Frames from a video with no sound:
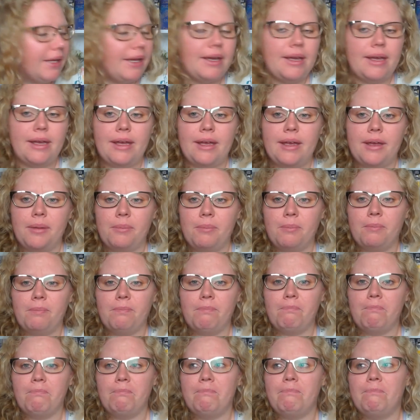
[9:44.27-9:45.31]

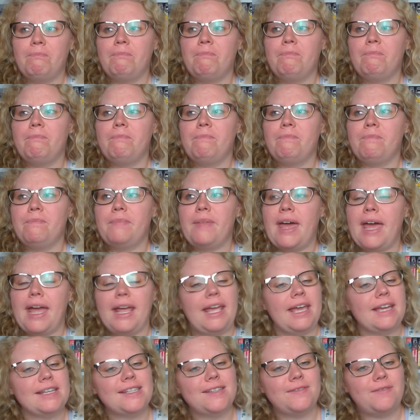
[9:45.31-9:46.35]
I
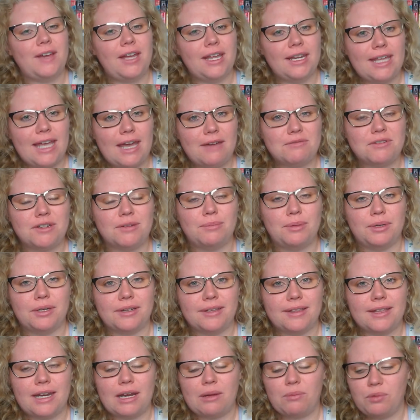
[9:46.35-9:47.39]
guess if I encounter a
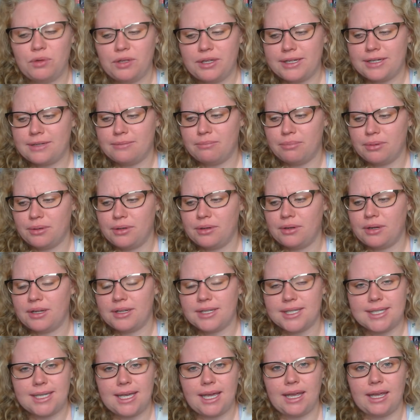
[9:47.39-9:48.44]
book that I'm willing to burn
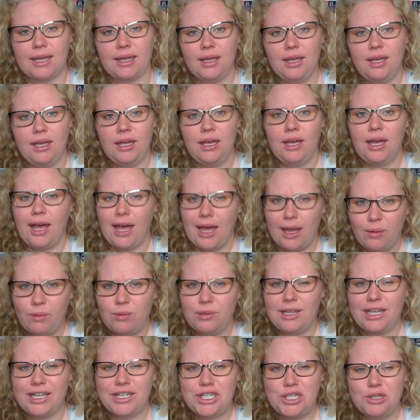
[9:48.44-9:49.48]
on sight, I
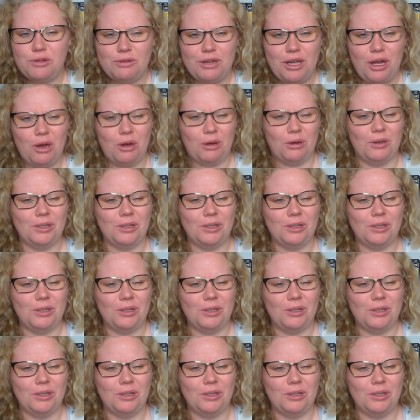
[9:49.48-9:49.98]
will let you know.